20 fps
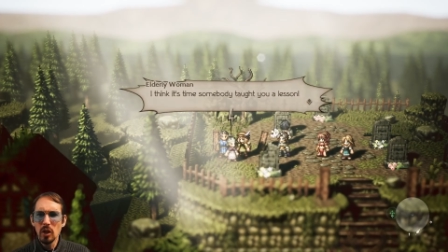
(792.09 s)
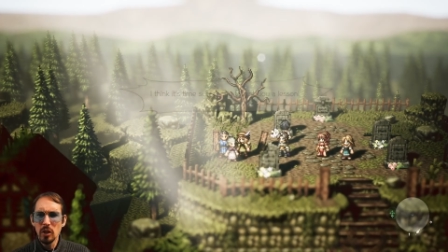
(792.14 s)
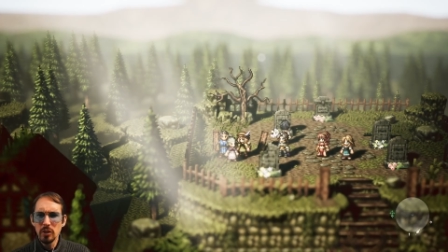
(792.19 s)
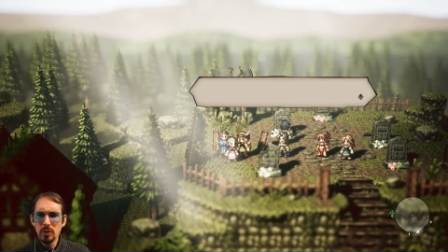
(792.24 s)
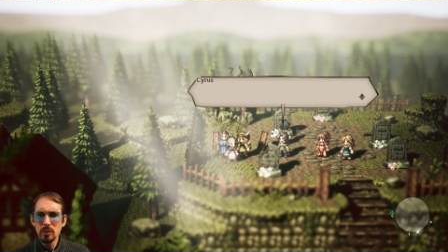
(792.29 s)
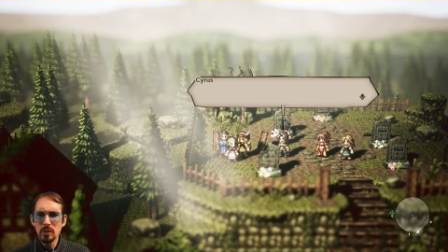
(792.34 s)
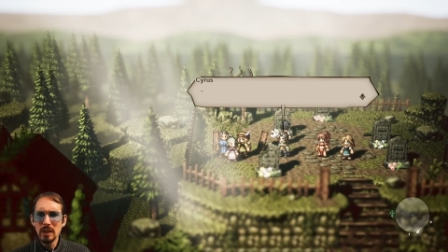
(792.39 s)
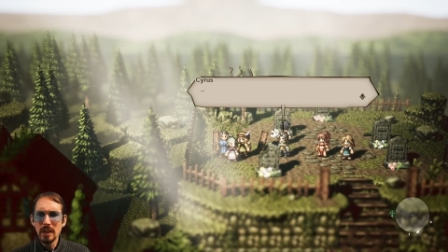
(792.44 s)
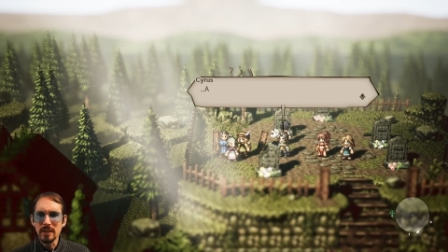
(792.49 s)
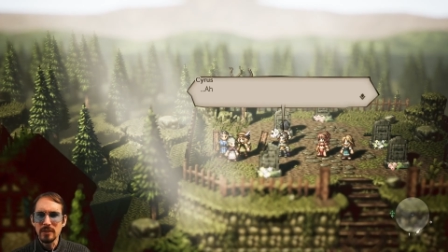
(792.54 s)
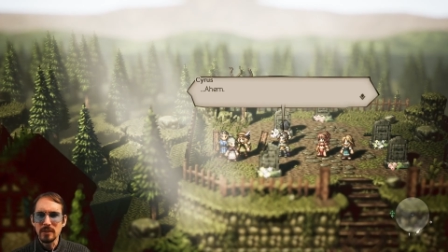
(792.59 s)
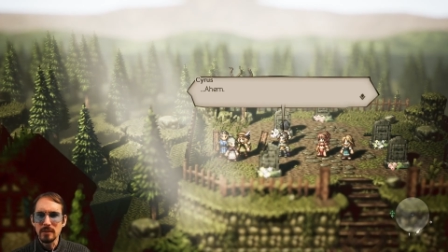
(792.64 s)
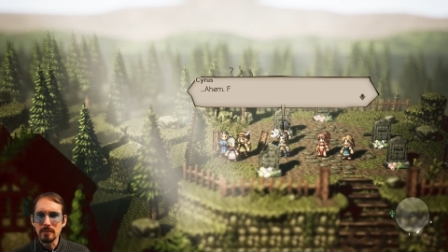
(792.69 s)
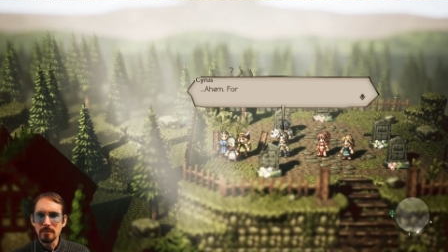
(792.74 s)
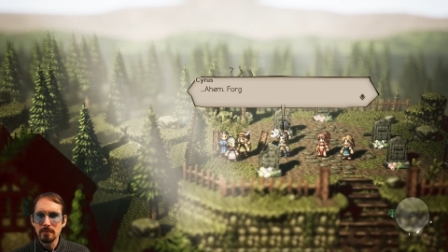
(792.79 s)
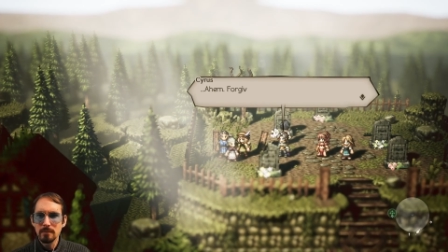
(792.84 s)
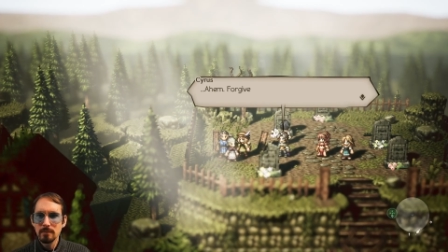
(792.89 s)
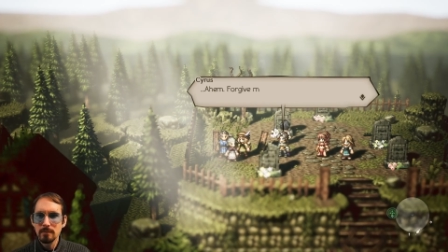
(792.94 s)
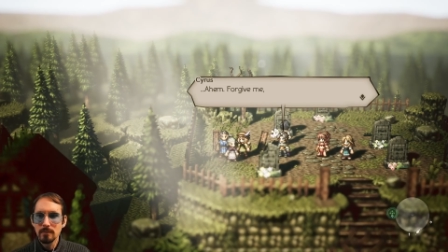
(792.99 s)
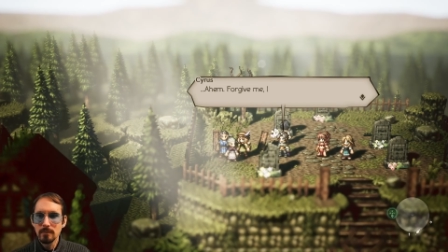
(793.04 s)
taught you a
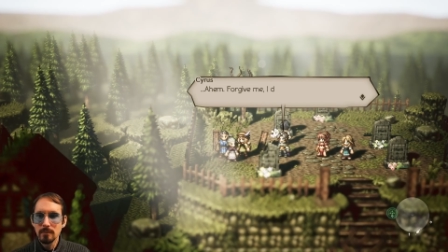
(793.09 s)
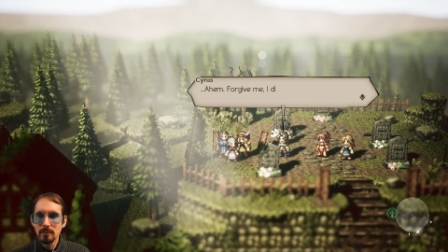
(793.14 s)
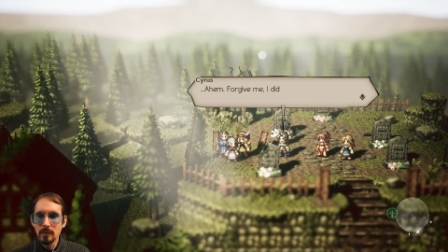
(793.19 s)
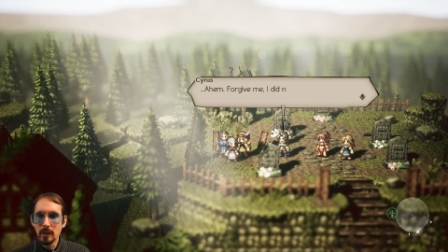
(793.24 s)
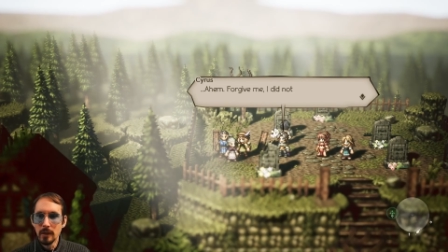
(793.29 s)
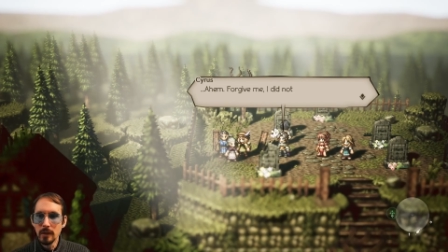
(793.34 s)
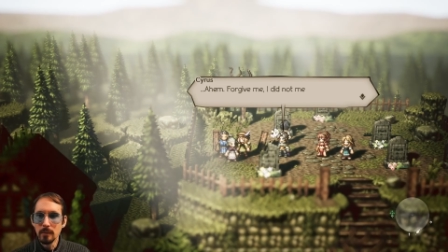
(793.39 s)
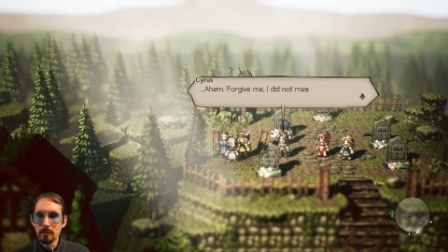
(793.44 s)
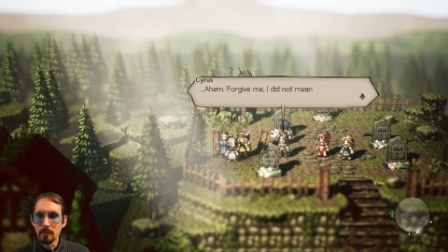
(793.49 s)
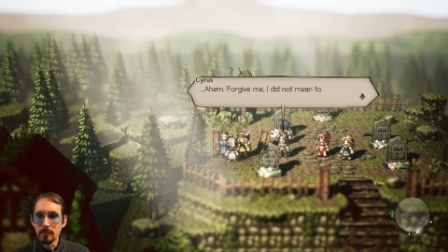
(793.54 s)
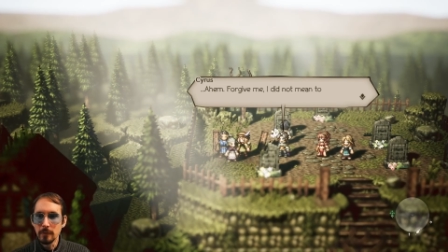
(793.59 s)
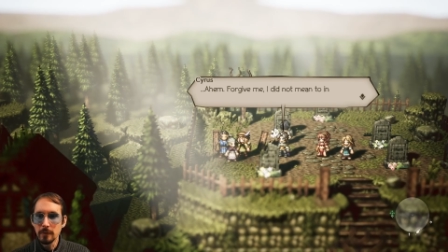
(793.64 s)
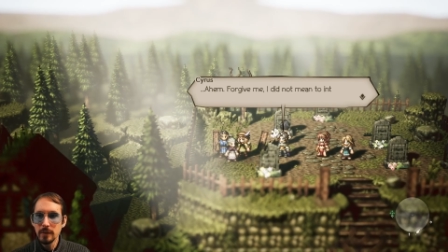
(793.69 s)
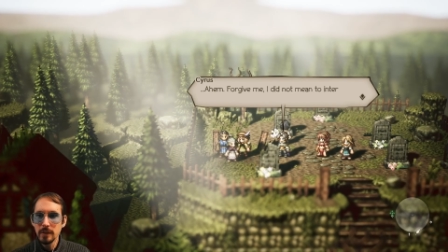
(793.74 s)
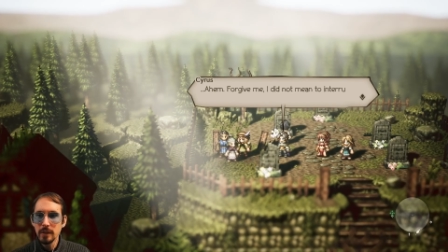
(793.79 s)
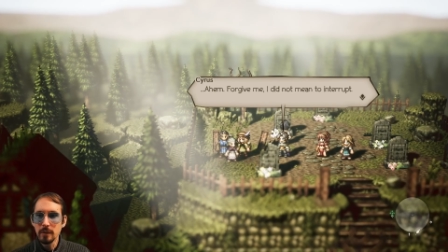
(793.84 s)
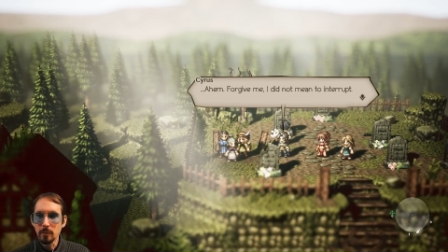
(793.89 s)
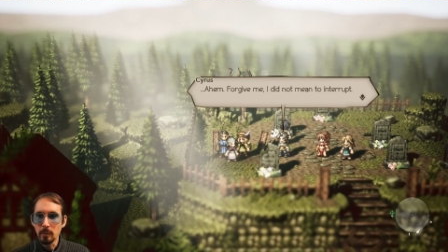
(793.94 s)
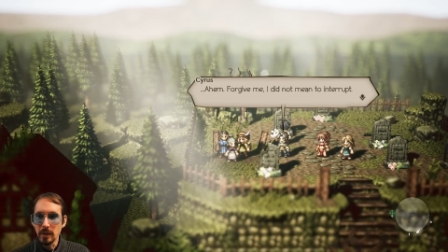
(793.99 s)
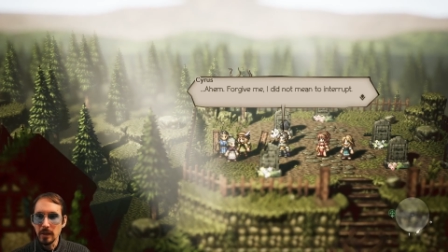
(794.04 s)
lesson.
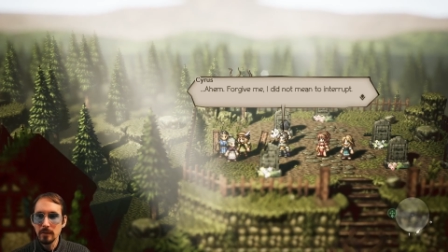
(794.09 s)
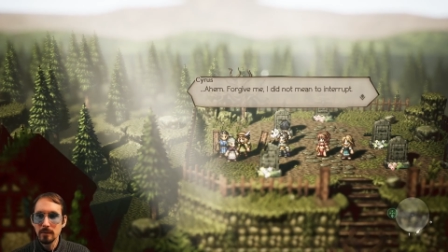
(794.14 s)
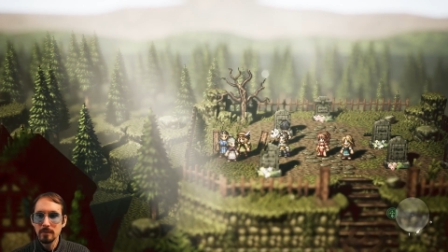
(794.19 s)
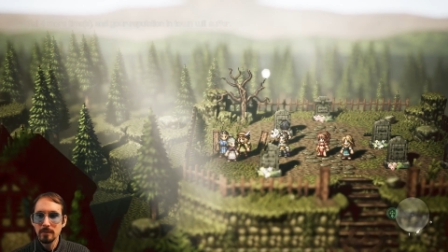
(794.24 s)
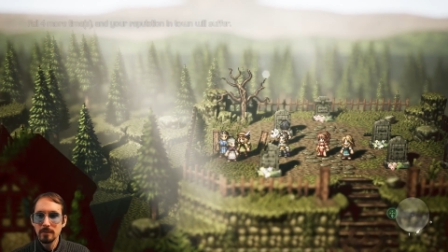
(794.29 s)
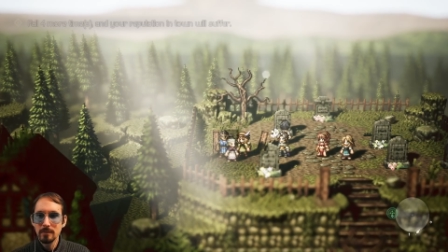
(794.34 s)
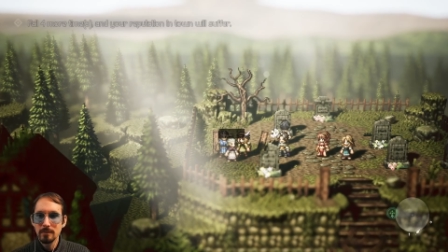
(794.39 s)
Forgive me.